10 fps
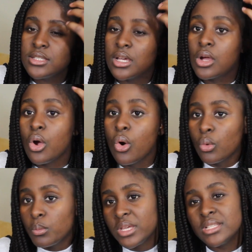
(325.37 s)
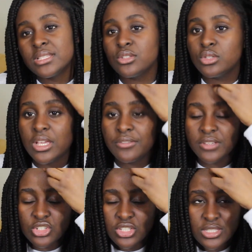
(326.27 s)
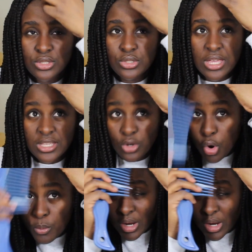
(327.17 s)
to comb it. So definitely just like comb